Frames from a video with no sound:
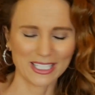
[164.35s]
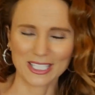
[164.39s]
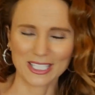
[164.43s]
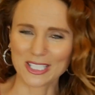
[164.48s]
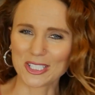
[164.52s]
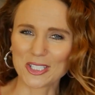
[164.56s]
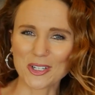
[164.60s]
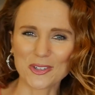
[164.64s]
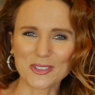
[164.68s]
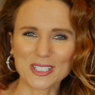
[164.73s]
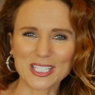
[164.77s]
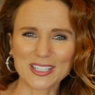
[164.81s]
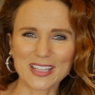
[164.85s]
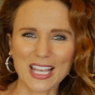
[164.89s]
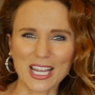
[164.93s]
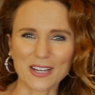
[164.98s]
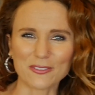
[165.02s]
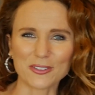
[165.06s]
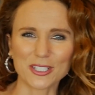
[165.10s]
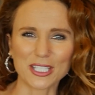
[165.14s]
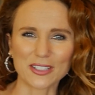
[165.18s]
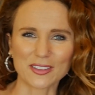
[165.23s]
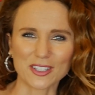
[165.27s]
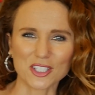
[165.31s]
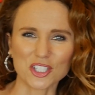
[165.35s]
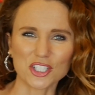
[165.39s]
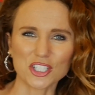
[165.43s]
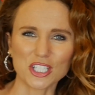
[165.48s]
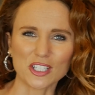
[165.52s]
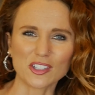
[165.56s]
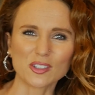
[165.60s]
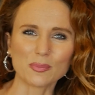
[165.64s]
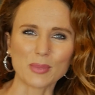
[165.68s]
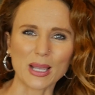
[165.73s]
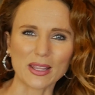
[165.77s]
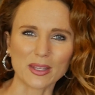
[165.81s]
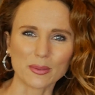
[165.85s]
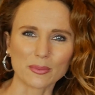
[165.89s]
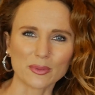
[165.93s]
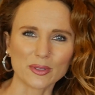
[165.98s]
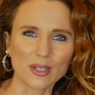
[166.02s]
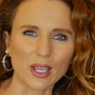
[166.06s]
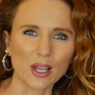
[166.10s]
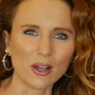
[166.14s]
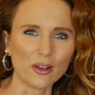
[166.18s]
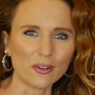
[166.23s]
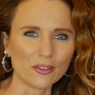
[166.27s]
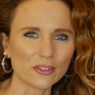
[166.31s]
You don't need that if you get the sheets by
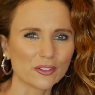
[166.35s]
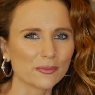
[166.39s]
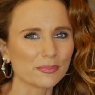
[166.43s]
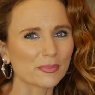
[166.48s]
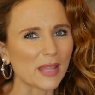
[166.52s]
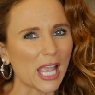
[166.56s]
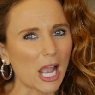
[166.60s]
themselves.